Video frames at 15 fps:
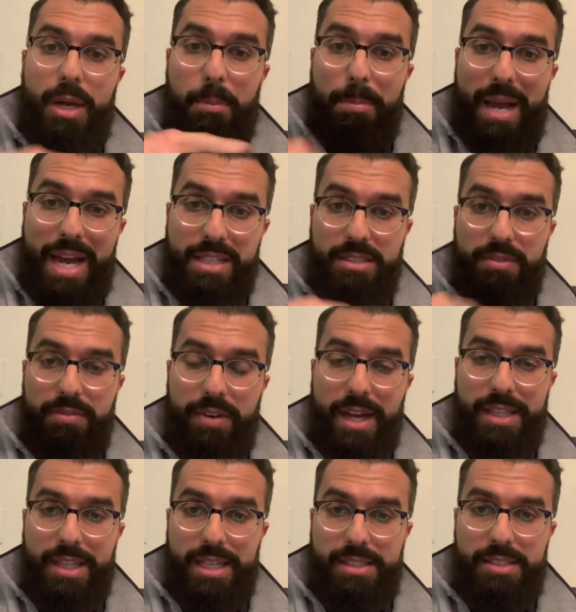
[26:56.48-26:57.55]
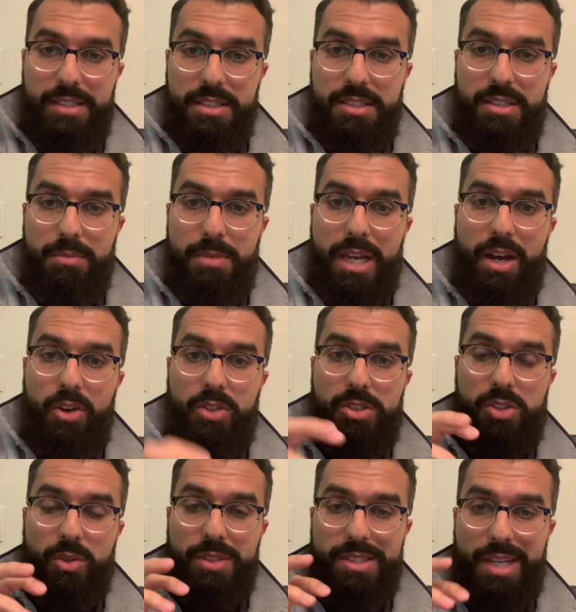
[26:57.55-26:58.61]
pacifying that system now.
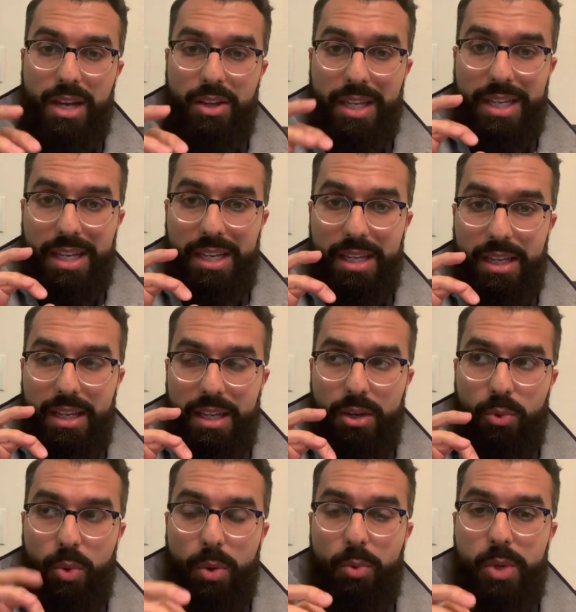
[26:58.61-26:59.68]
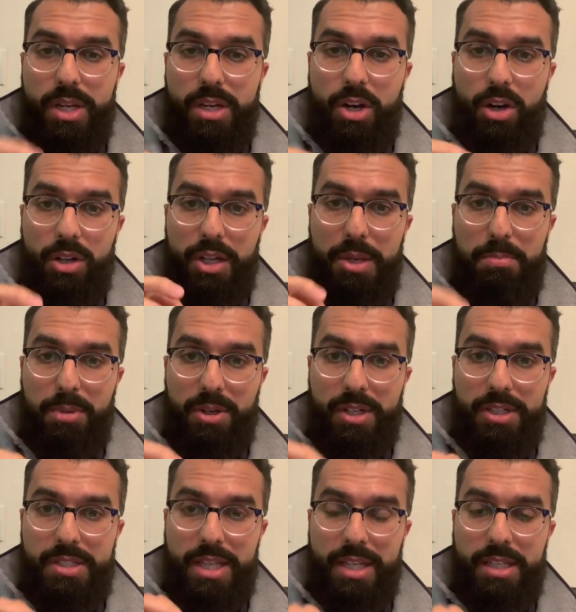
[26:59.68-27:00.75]
So it's now like what we call a
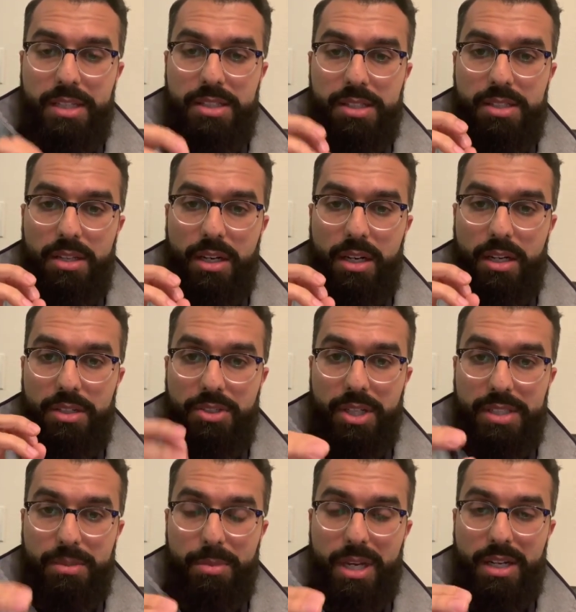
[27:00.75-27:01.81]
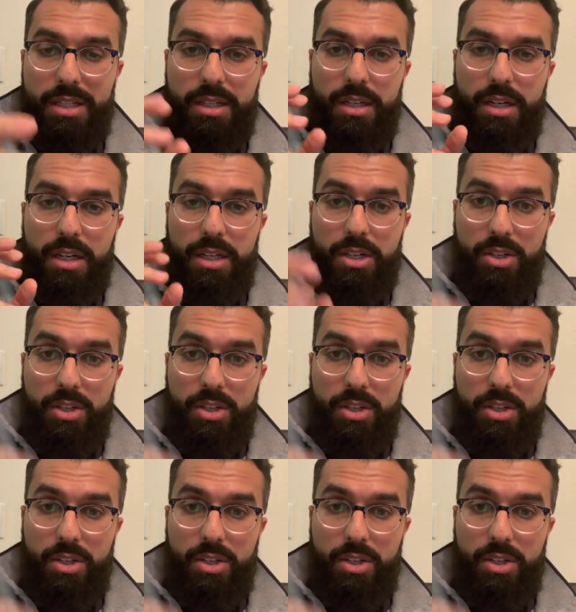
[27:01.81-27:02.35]
percutaneous transhepatic